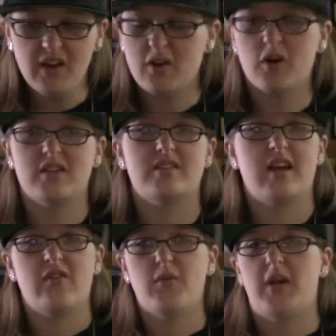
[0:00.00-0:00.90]
course,
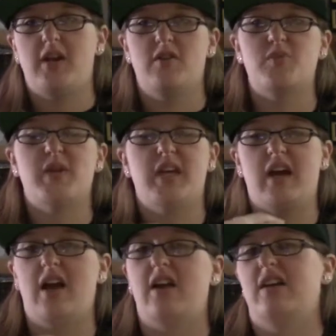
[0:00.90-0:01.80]
everybody knows me.
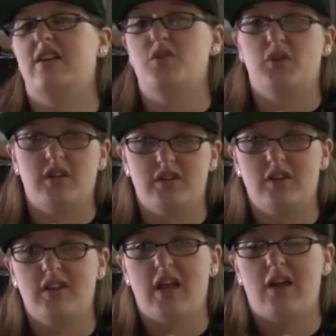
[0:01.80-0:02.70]
I enjoy
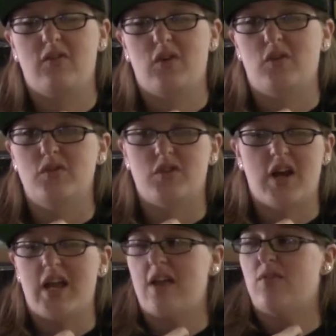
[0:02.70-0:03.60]
good gang vocals,
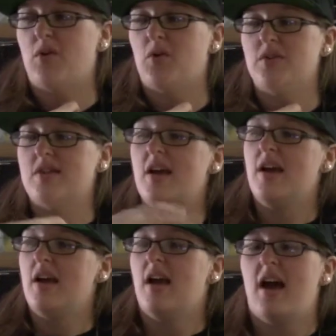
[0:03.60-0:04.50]
great gang vocals.
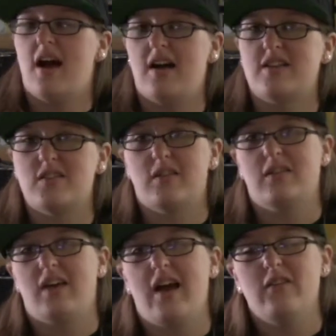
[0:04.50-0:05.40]

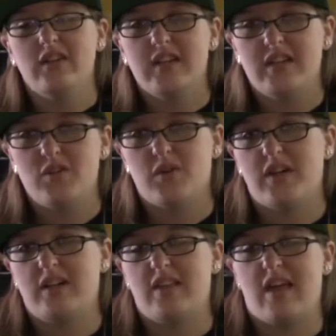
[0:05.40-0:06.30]
So I really
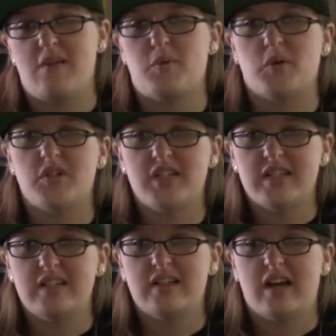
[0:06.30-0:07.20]
enjoyed that
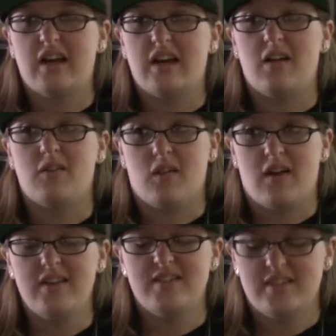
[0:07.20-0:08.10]
portion a
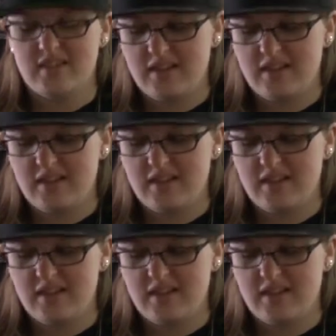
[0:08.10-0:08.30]
lot.